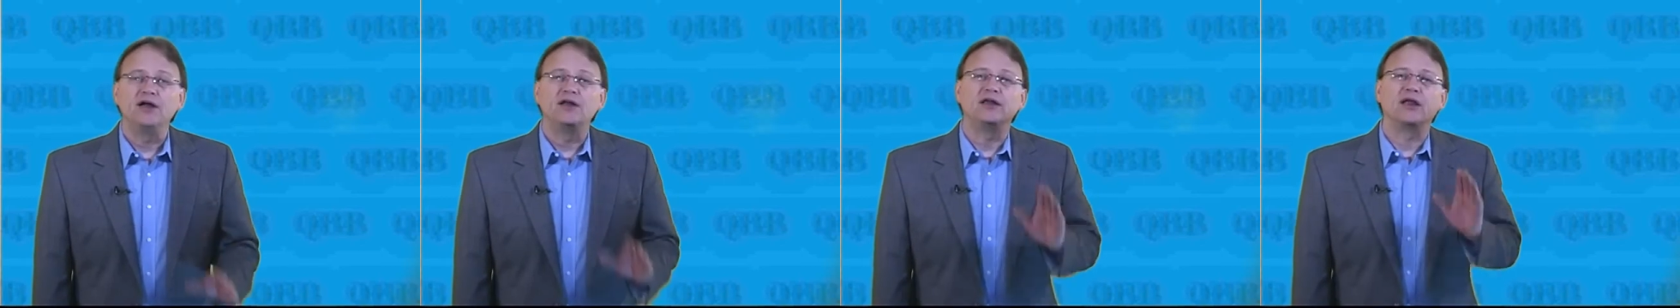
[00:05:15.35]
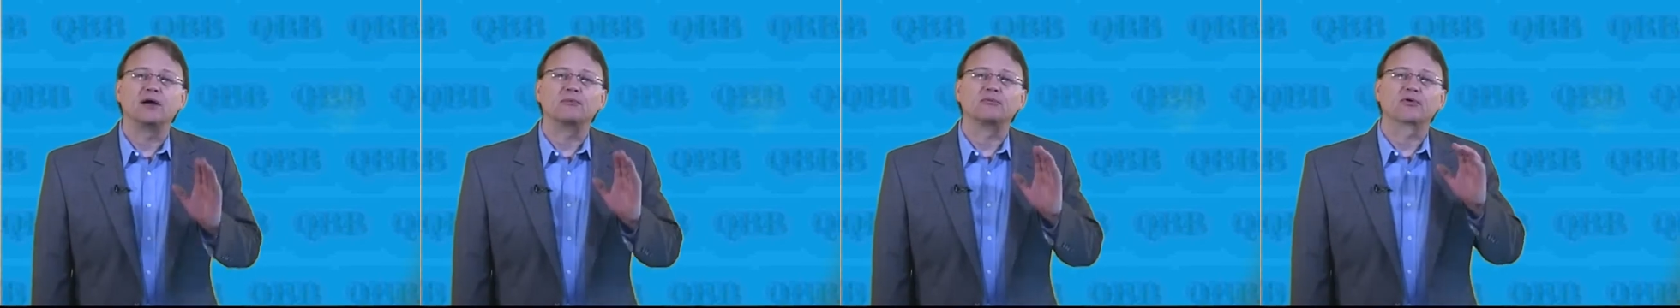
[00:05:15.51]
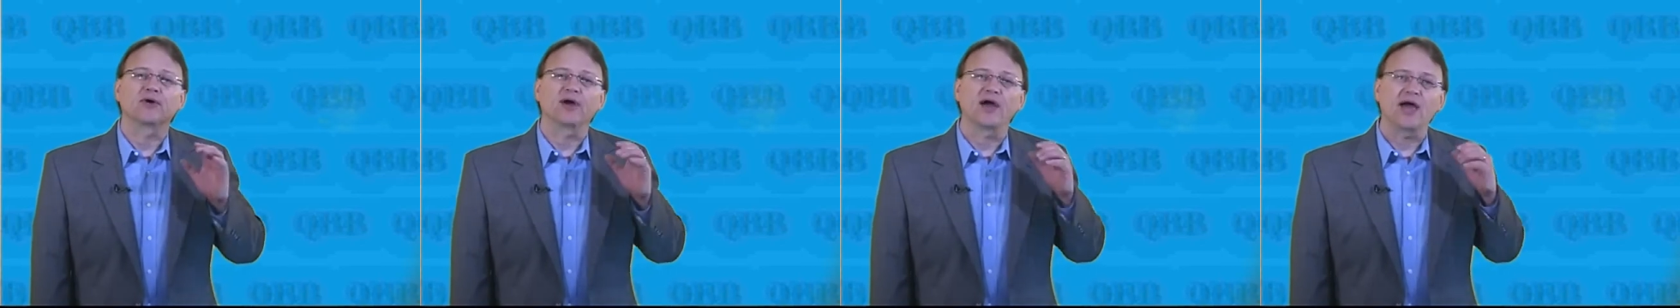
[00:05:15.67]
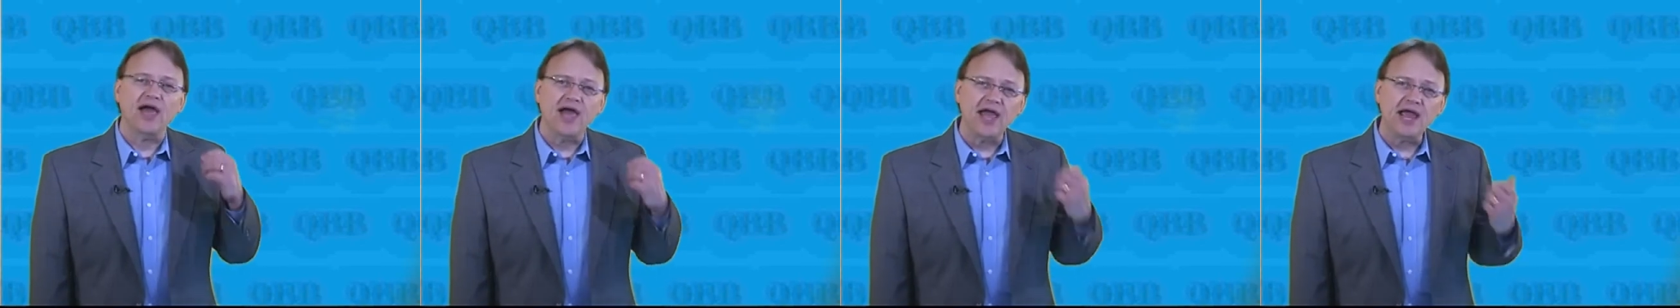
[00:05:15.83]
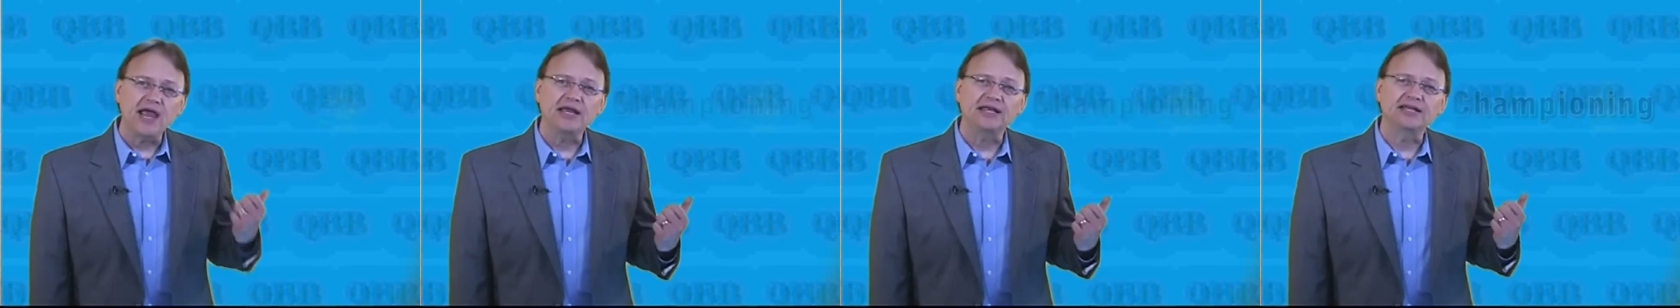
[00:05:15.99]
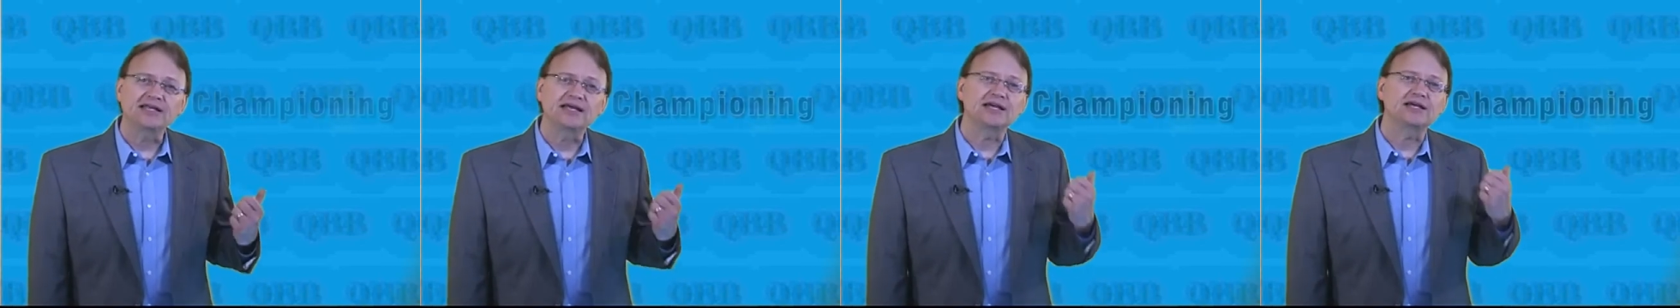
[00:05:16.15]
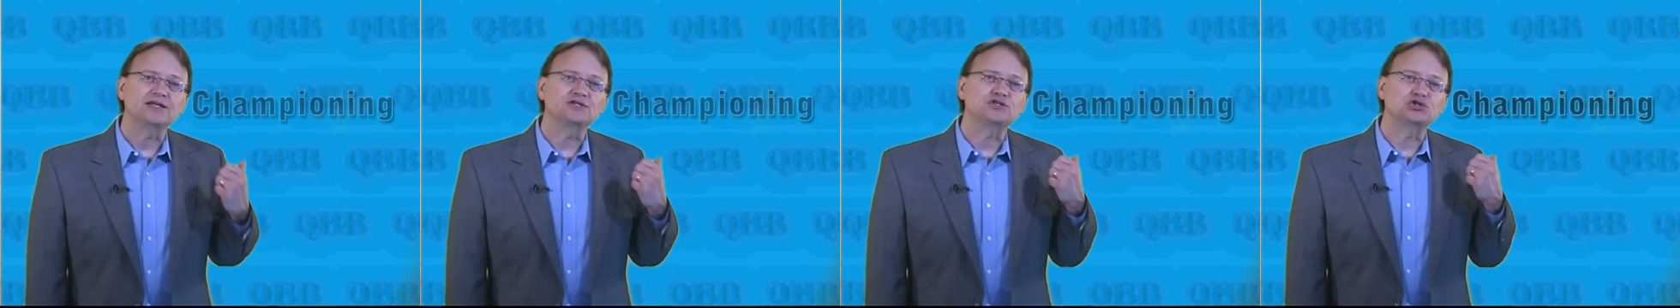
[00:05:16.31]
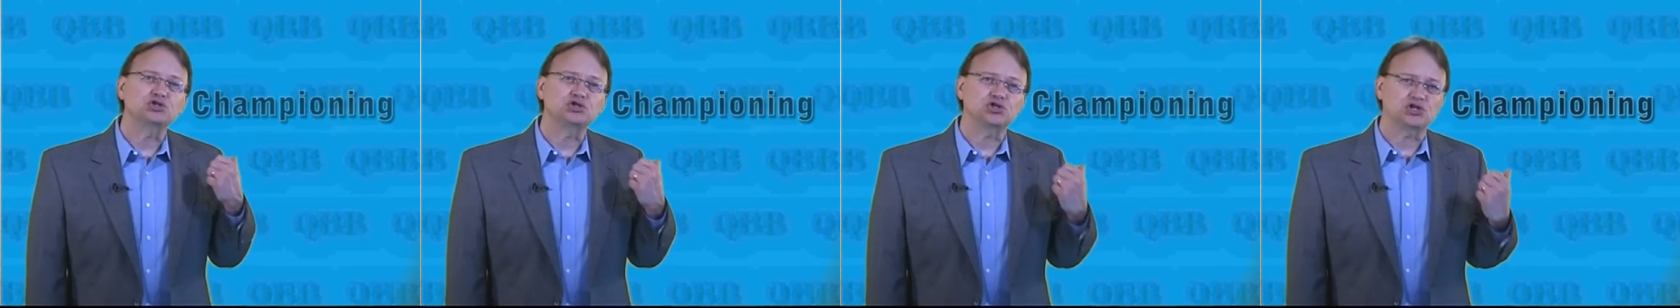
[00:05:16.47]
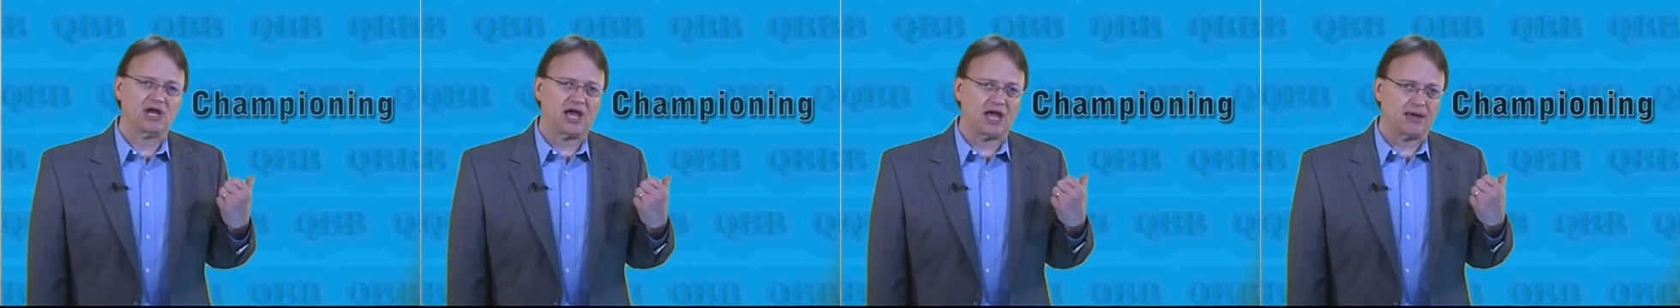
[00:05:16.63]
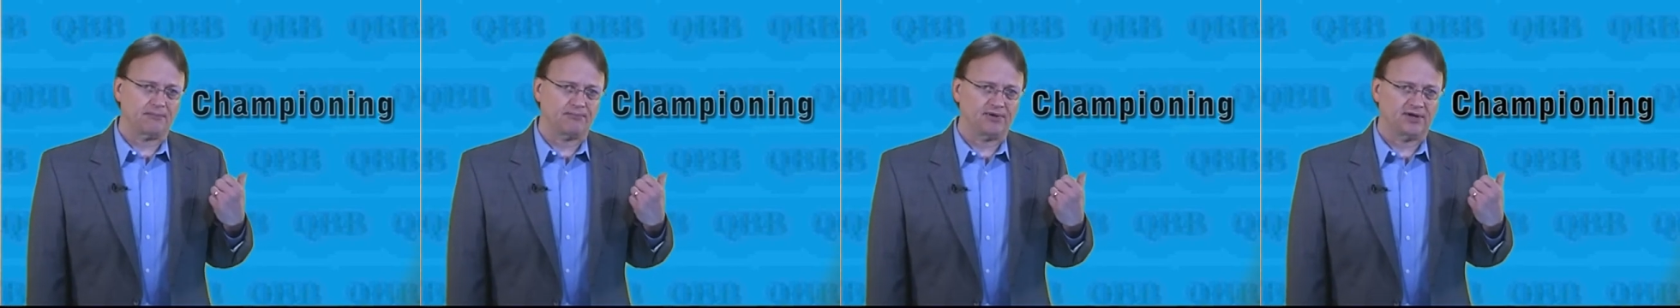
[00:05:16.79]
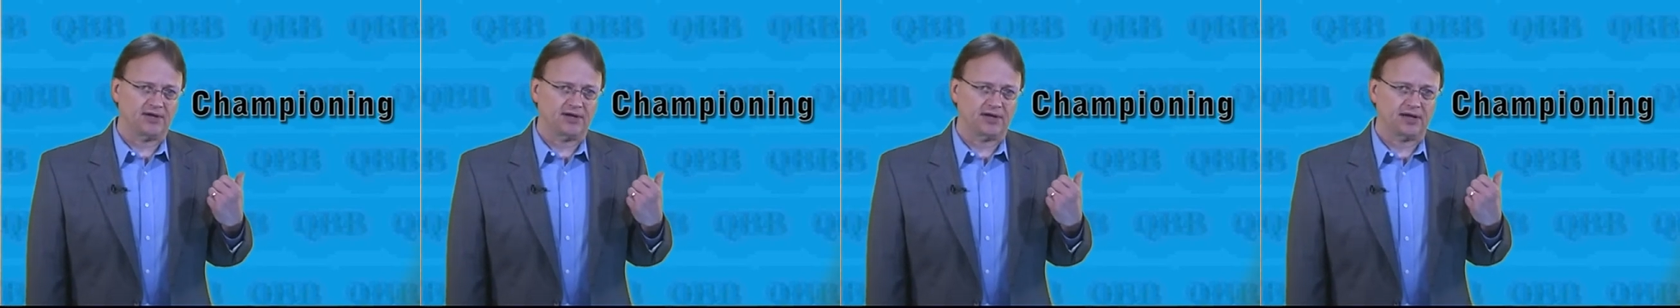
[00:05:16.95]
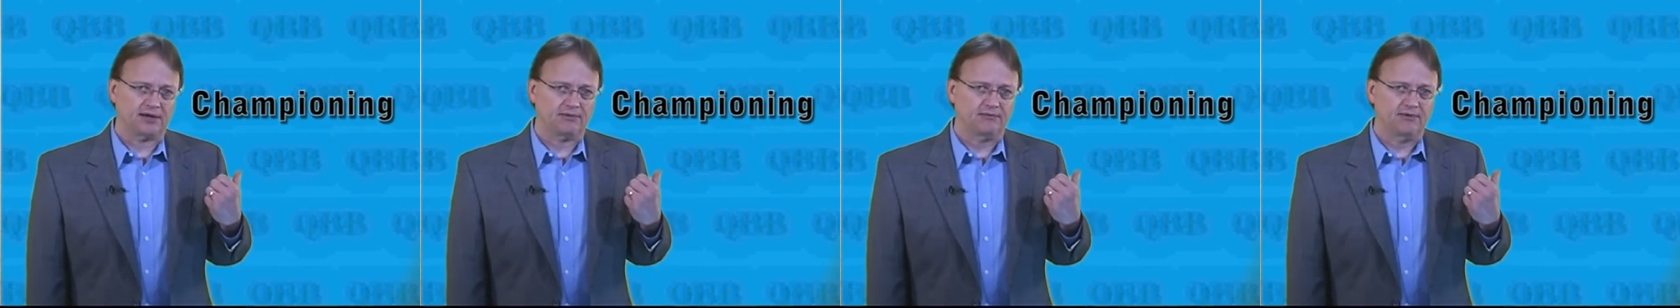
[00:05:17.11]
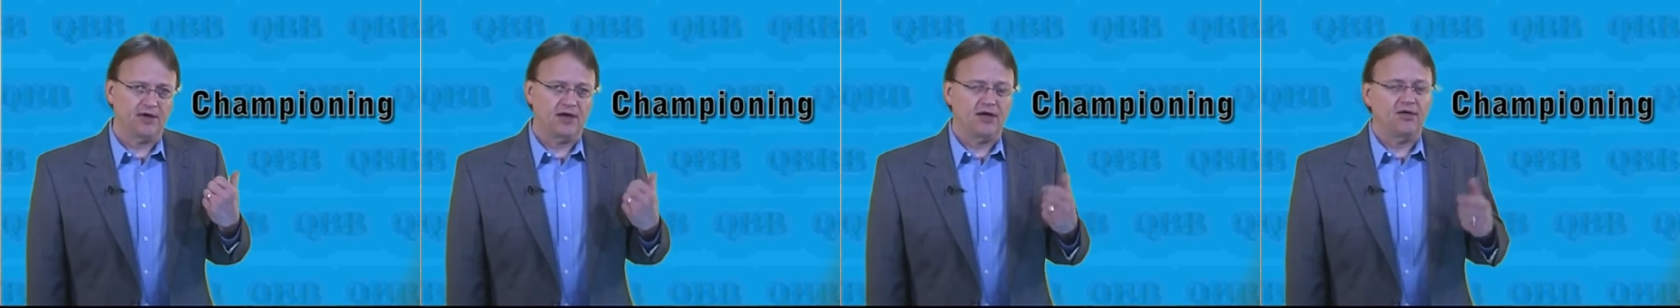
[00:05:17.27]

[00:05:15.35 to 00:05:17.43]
Number 8 is championing.